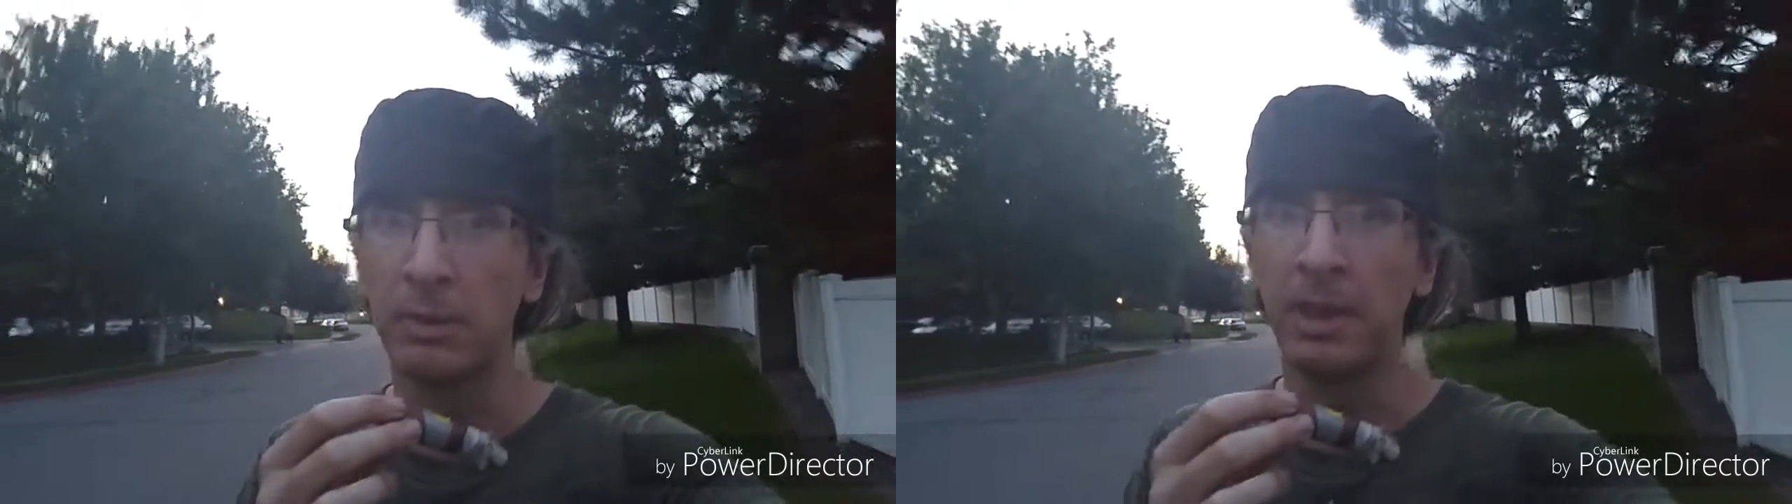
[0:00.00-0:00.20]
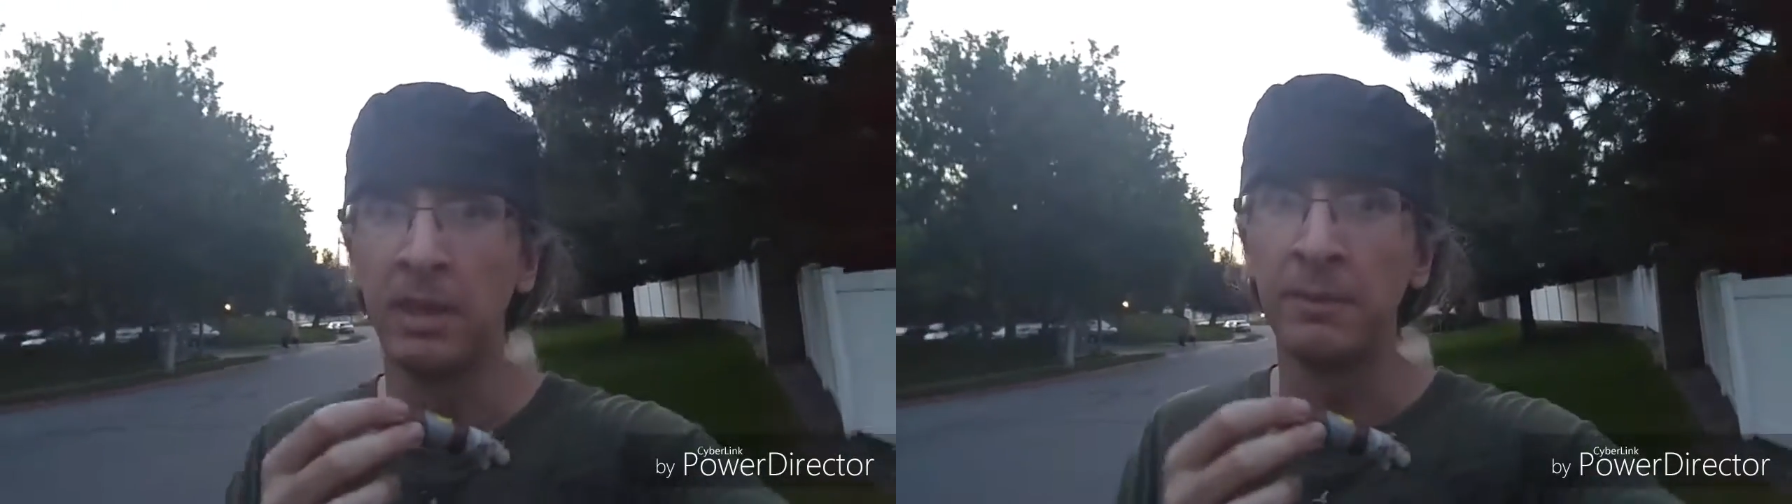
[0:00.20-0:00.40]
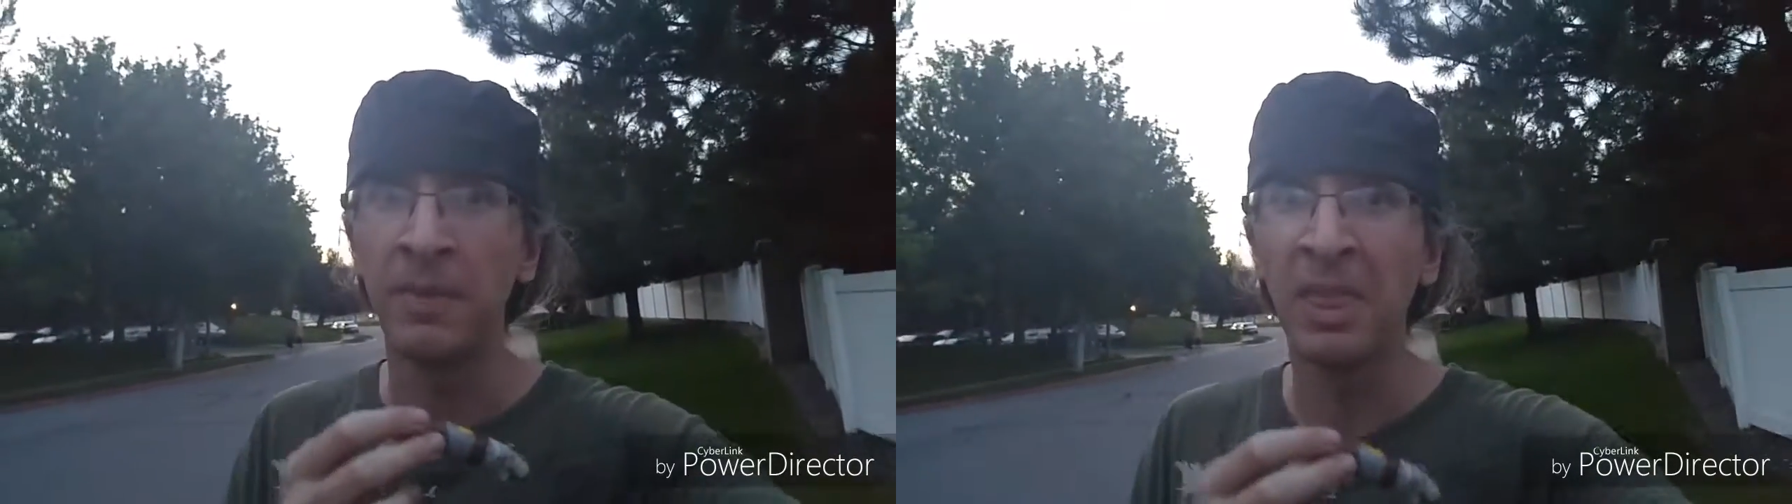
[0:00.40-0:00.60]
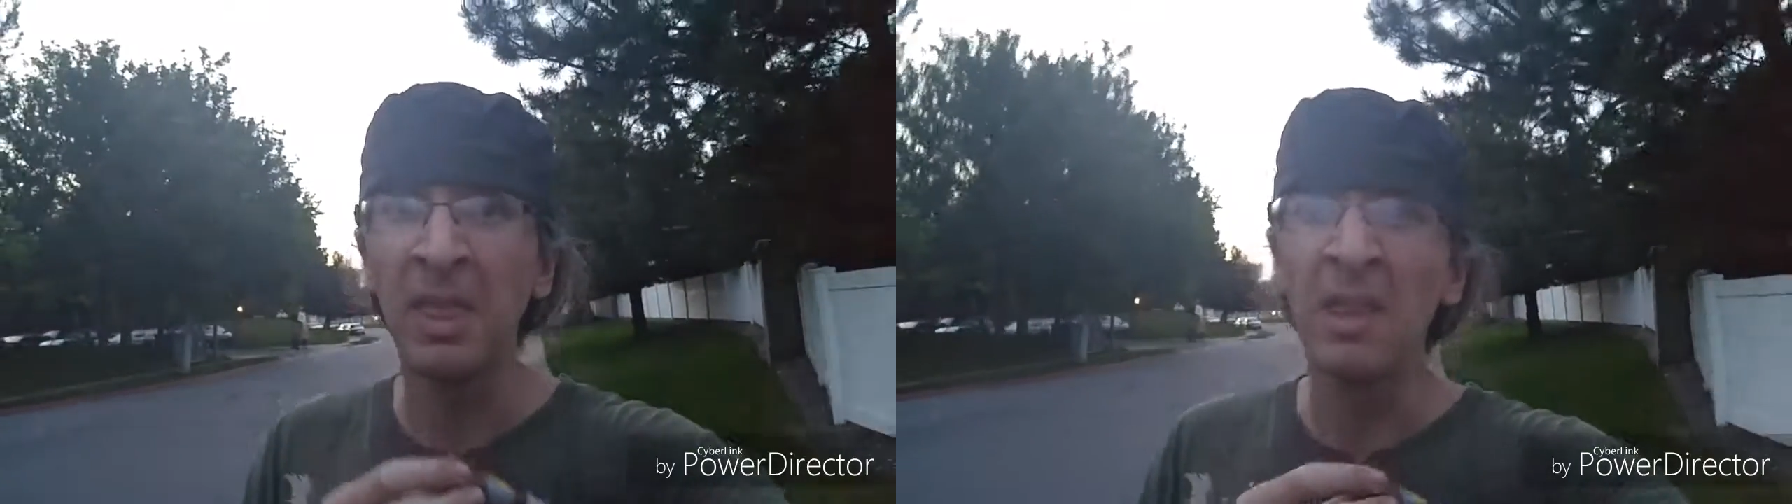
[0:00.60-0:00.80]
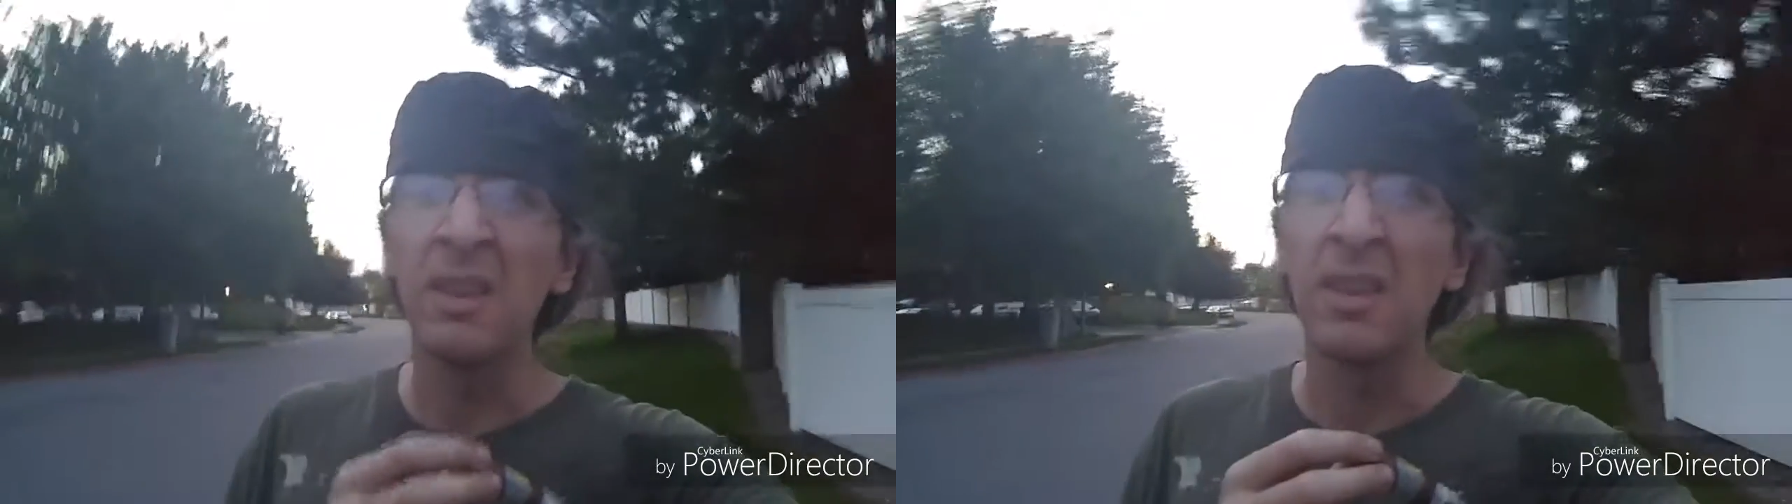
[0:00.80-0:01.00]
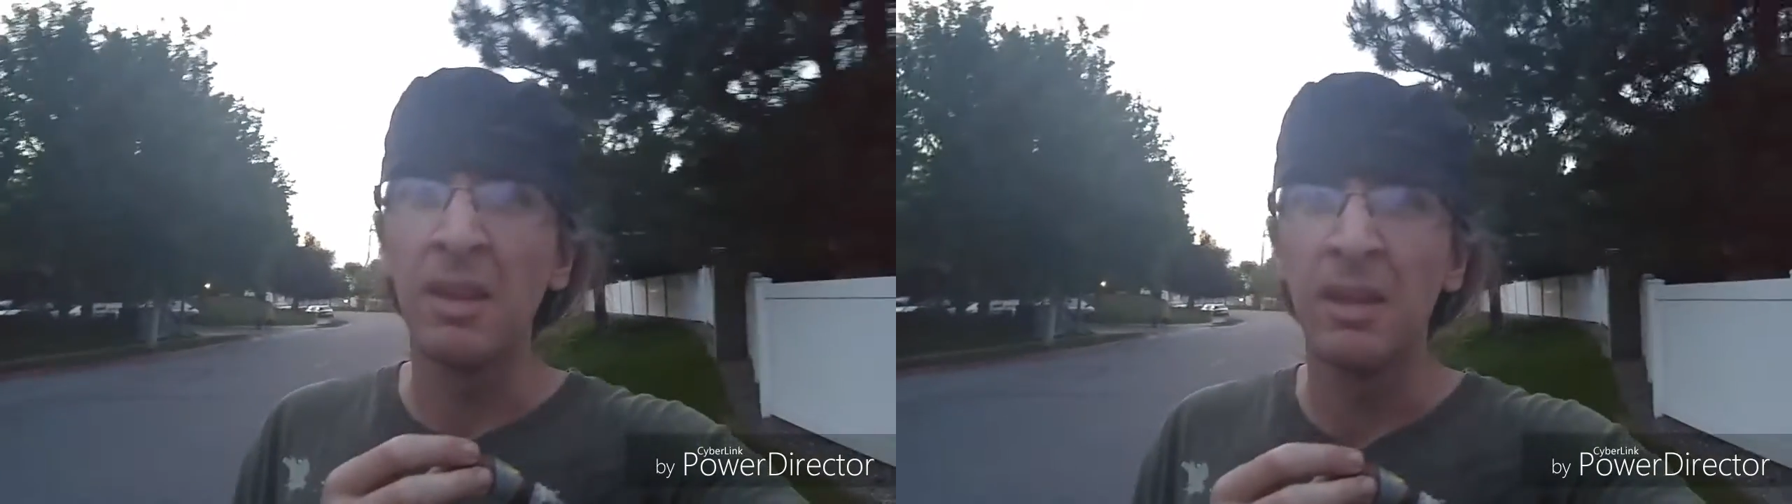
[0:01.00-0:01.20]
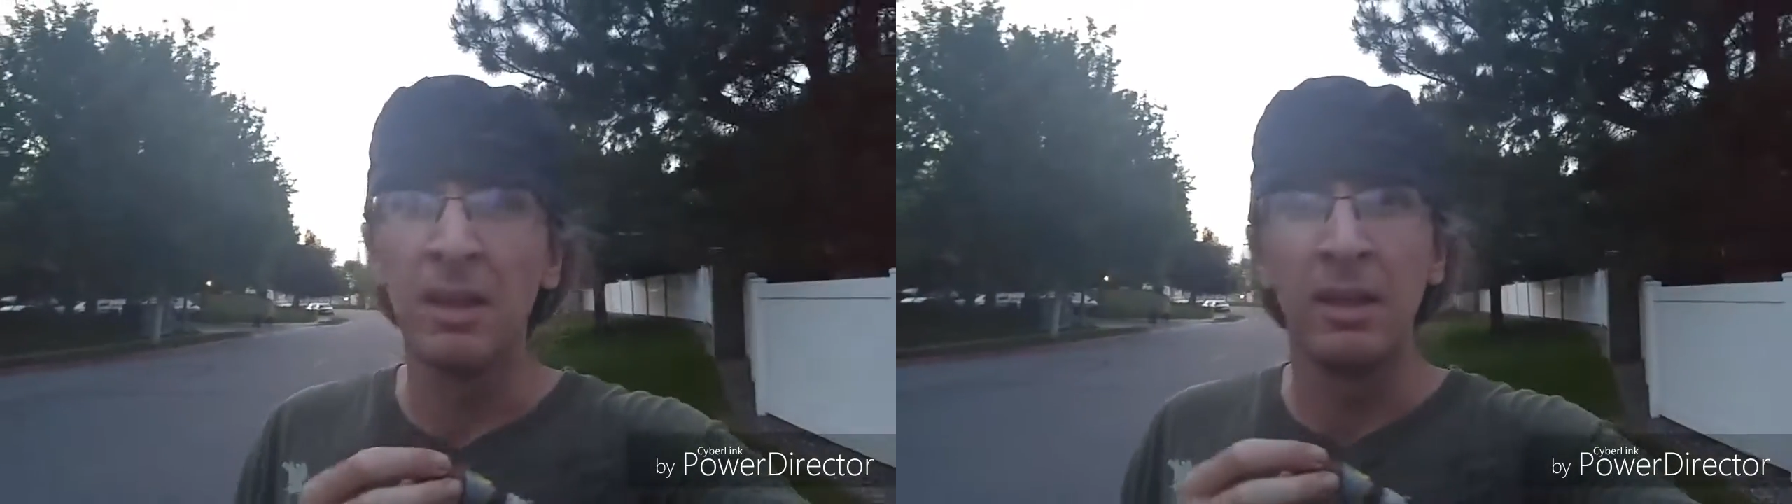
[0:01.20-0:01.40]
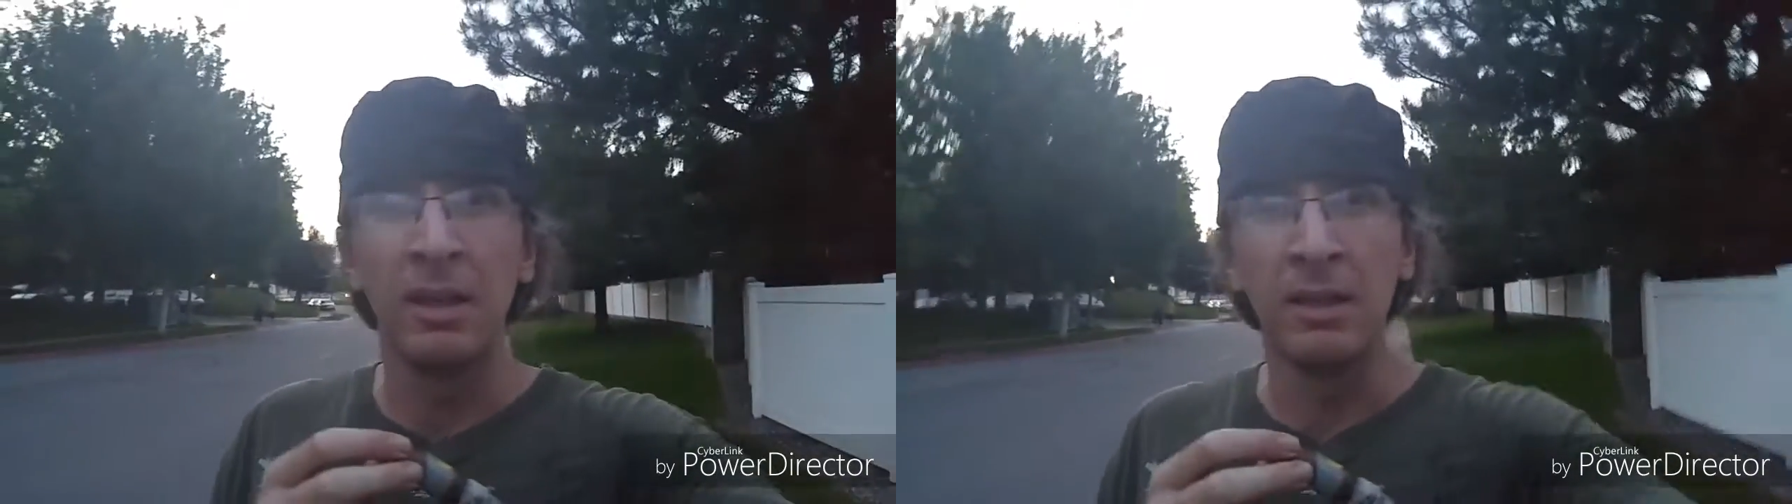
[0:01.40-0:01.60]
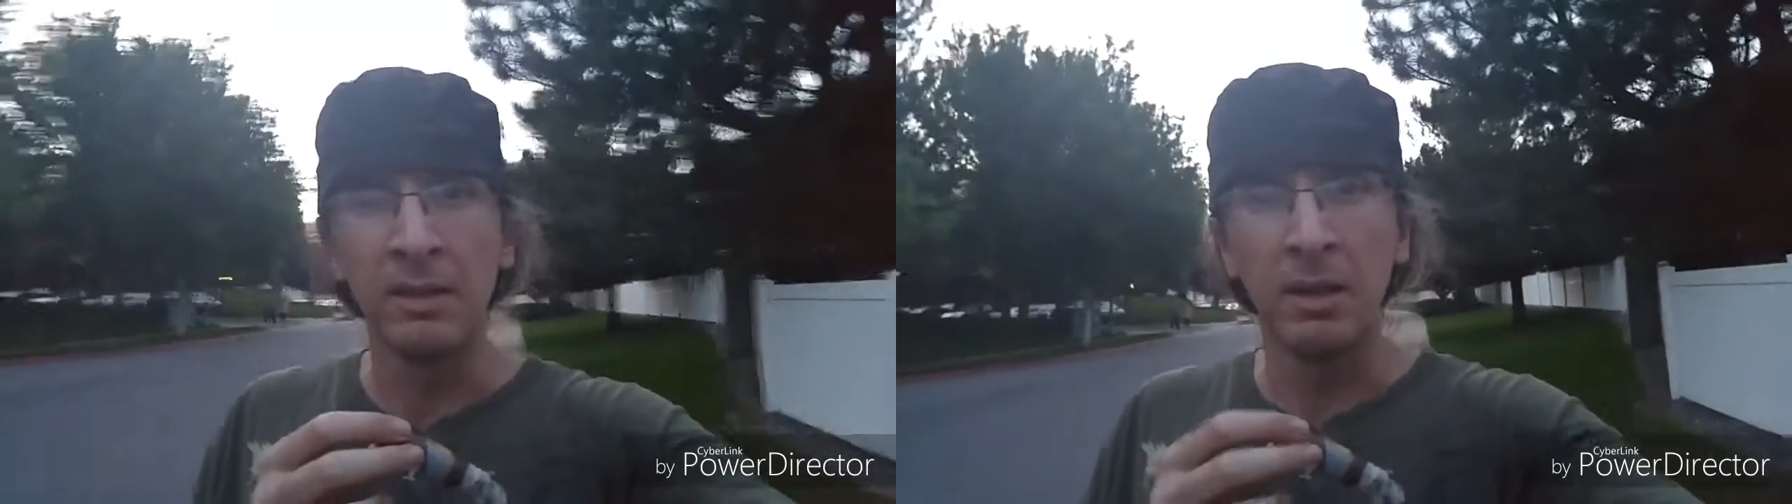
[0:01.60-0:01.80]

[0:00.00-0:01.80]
worth the money.